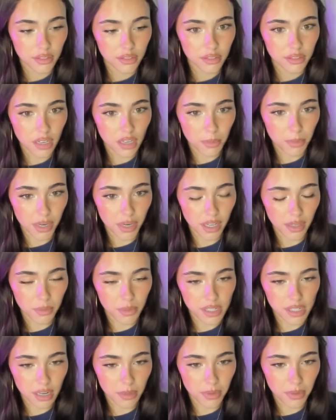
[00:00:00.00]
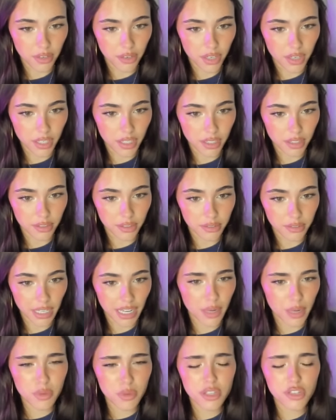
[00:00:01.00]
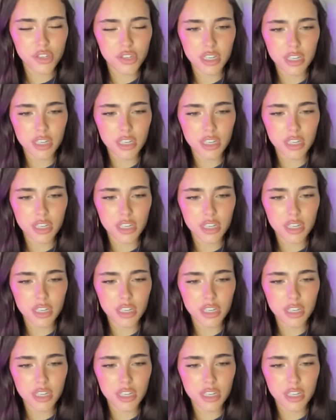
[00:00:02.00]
comprehend what's happening right now. And it was just,